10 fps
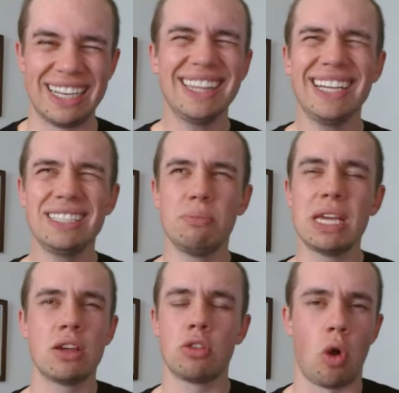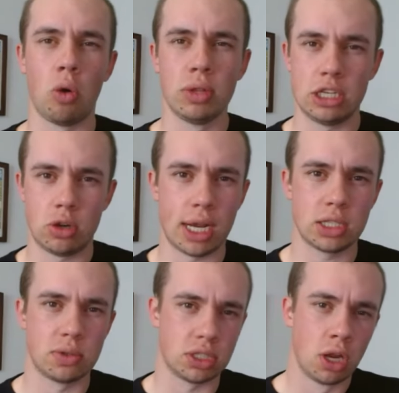That doesn't mean they're the only
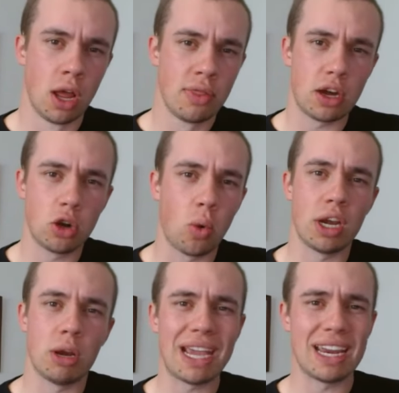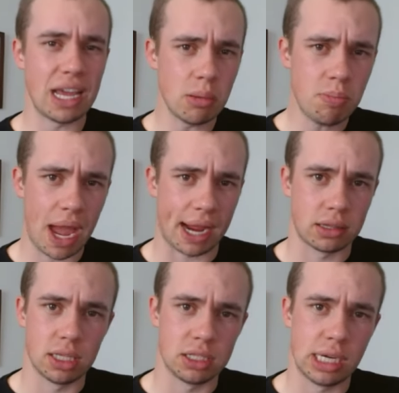transfers that are going to make an
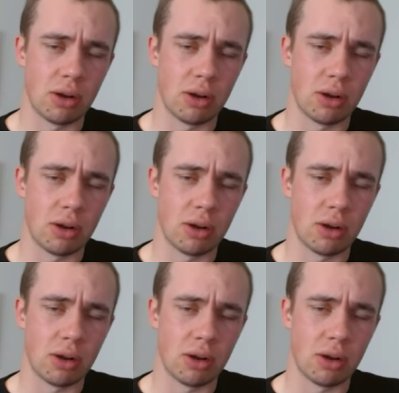impact this year.